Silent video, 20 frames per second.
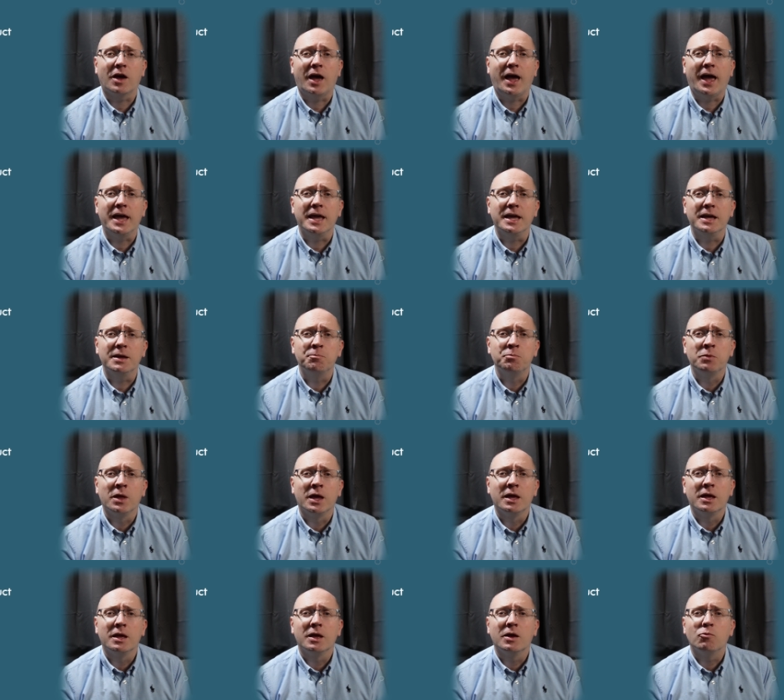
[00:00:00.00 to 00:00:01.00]
a
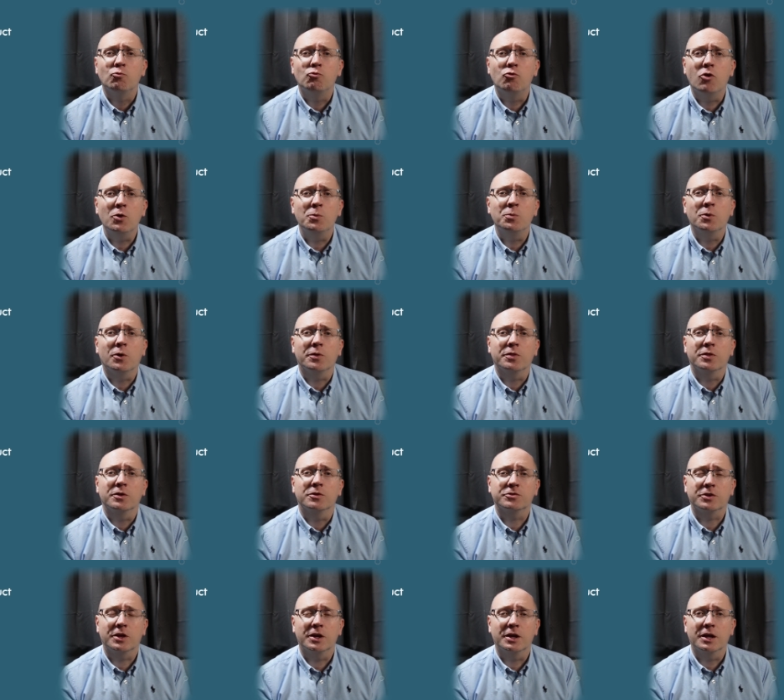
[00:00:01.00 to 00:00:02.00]
robot
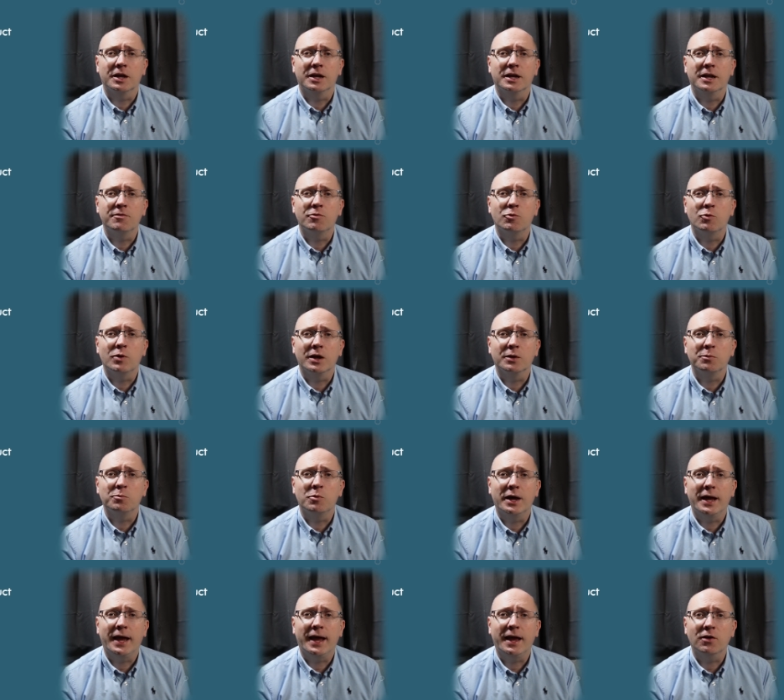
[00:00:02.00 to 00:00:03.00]
that's going to live around
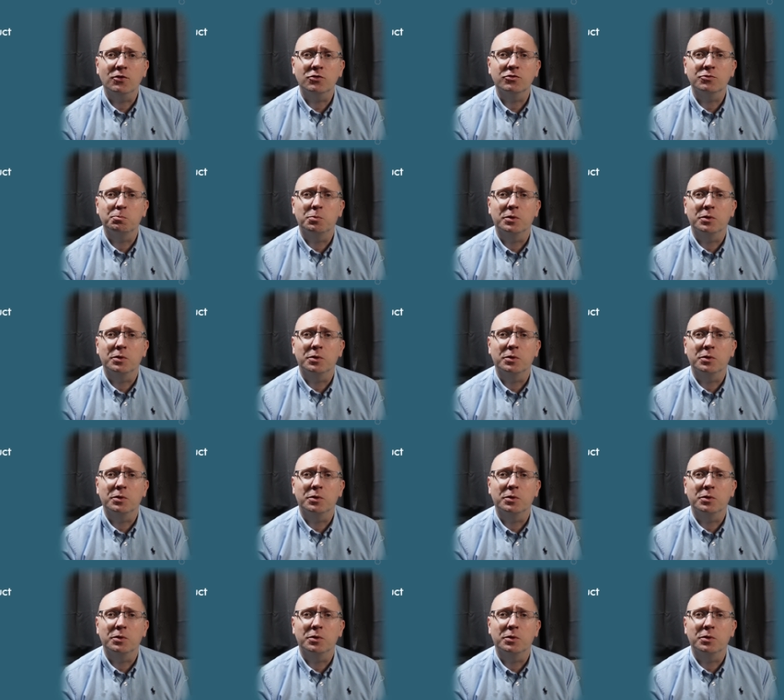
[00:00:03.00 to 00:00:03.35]
my house.